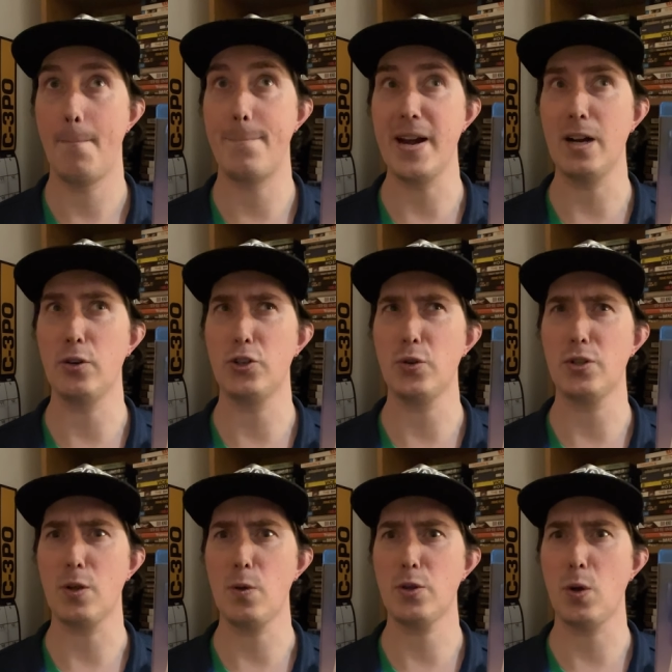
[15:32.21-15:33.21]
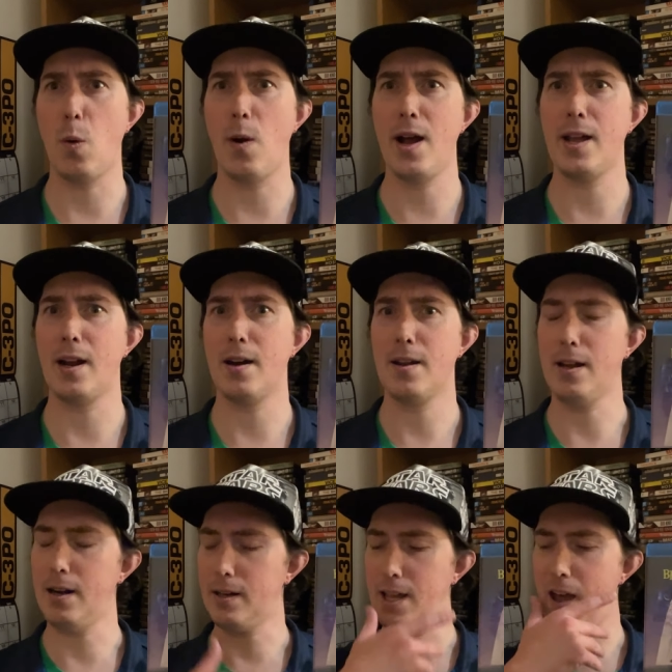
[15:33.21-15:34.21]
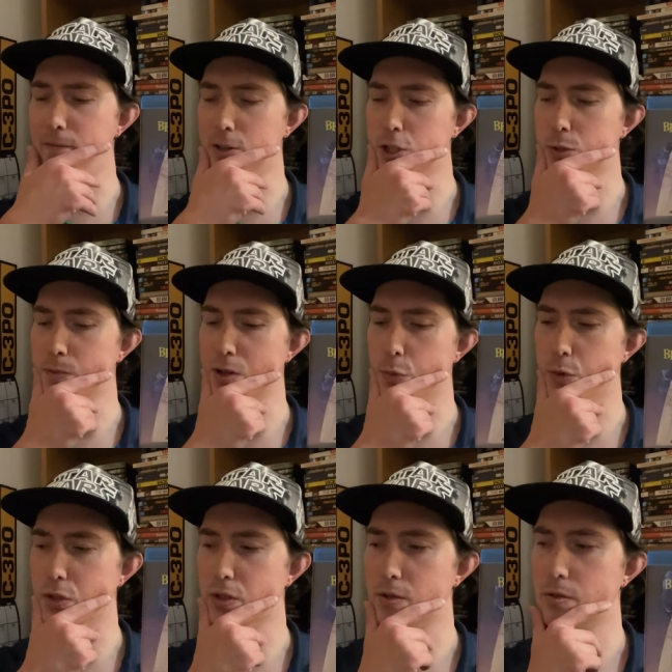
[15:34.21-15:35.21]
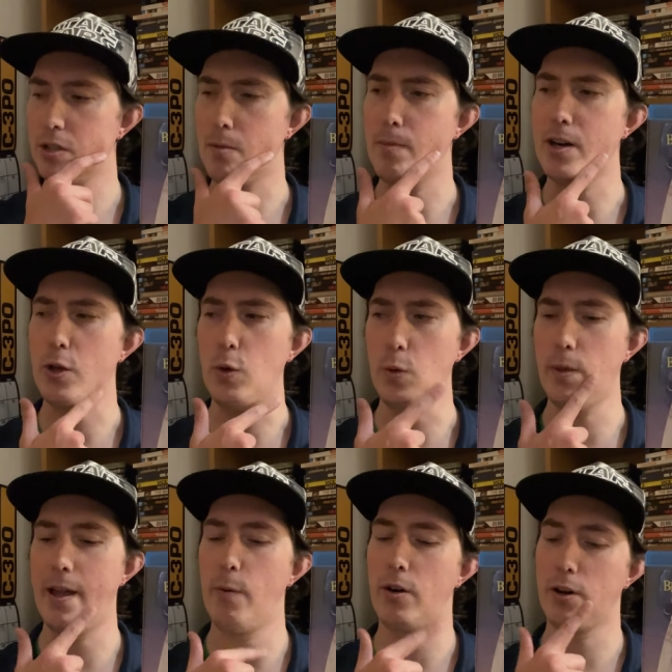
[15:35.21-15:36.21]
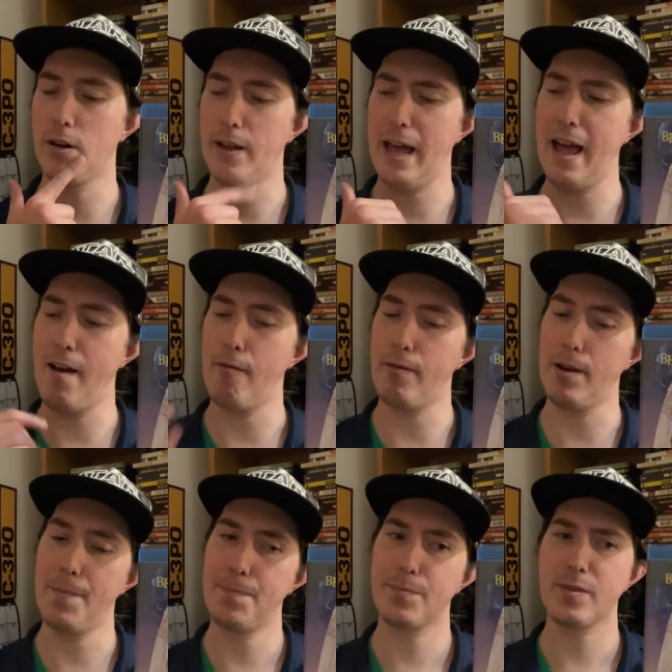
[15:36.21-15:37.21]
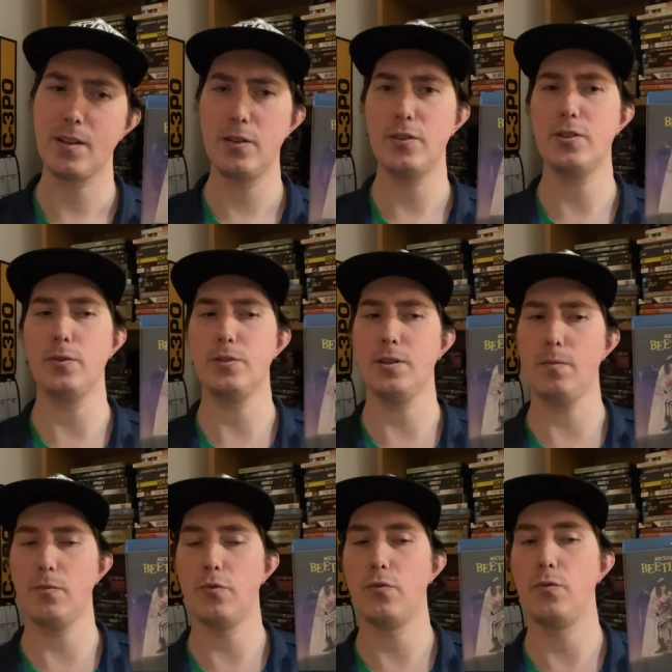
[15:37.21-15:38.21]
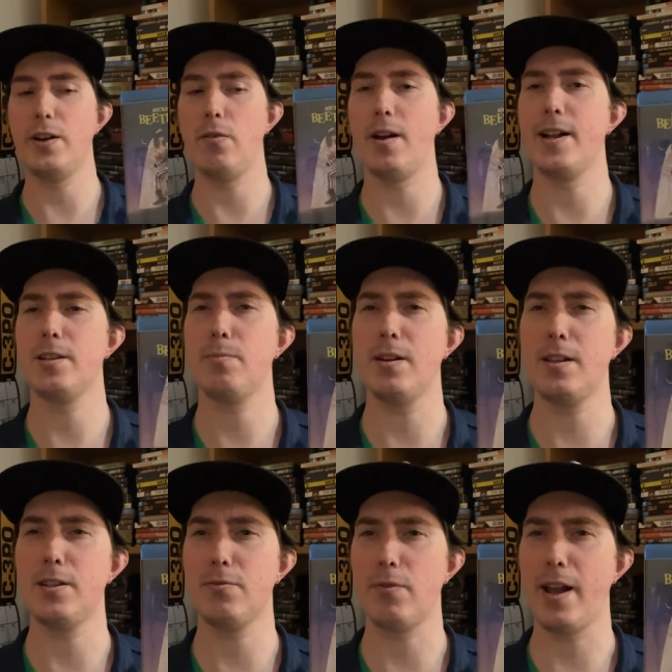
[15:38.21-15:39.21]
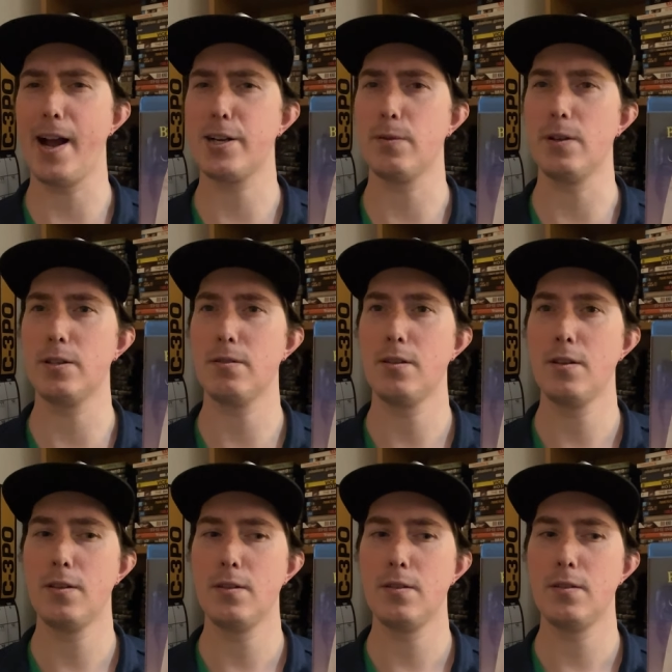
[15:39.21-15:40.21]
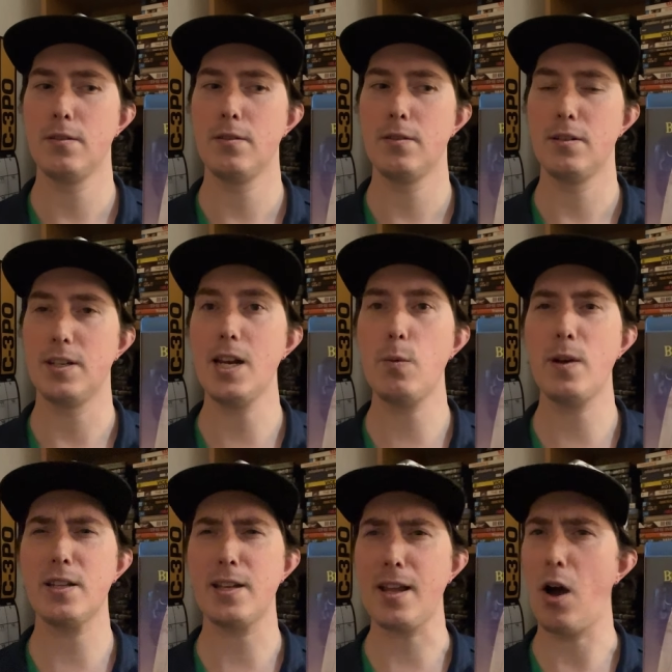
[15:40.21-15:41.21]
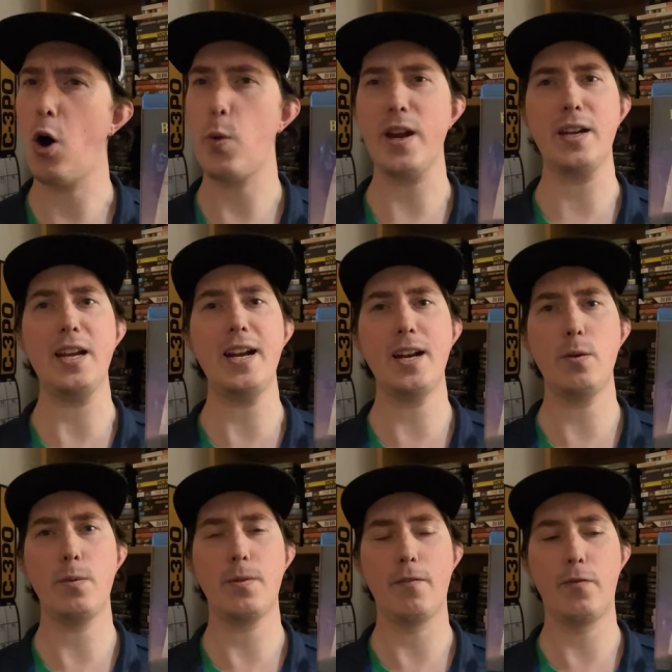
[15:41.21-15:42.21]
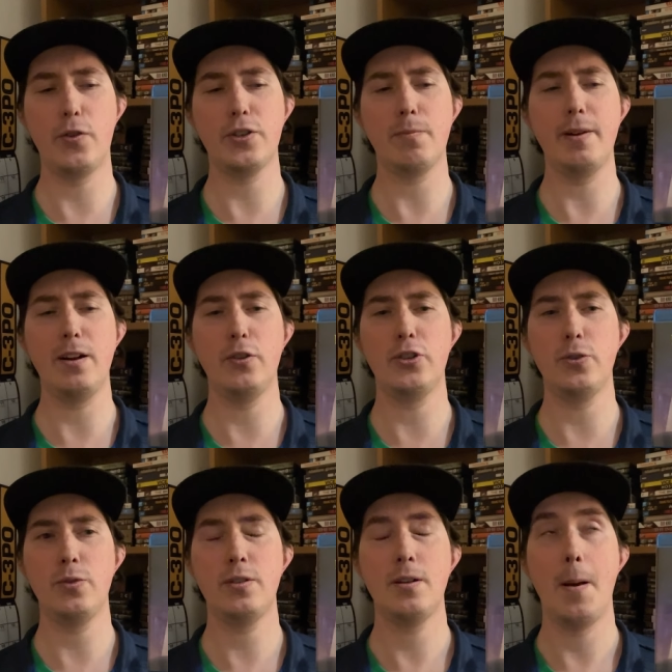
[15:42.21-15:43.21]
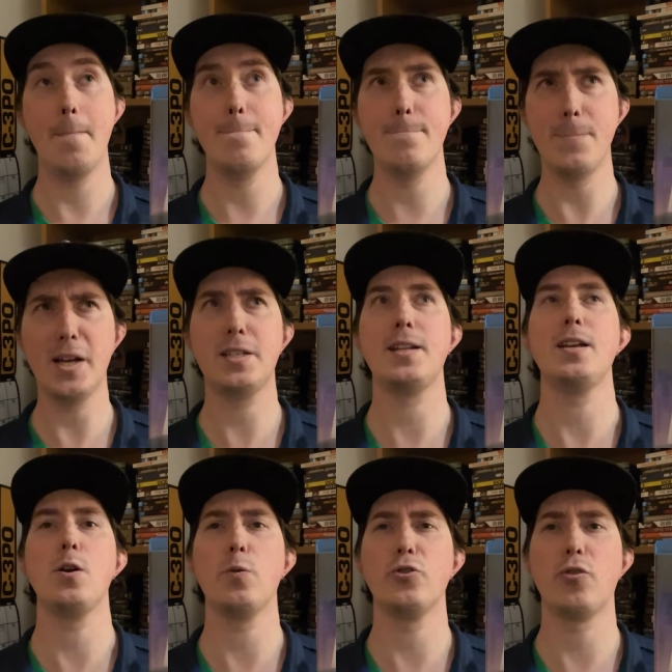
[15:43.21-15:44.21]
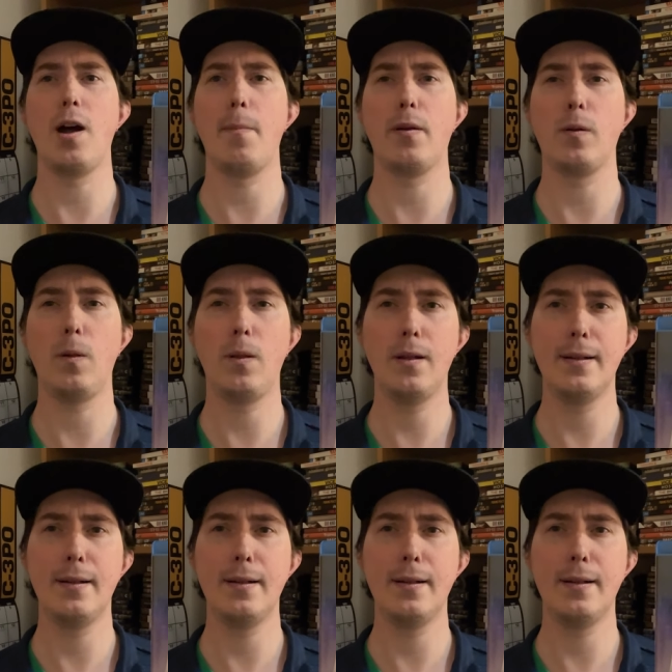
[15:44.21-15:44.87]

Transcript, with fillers: Beetlejuice Goes Hawaiian, and Kevin Smith was somebody who they were going to have uh, do some rewrites, but his reaction was, didn't we say all we needed with the first Beetlejuice? Must he go tropical?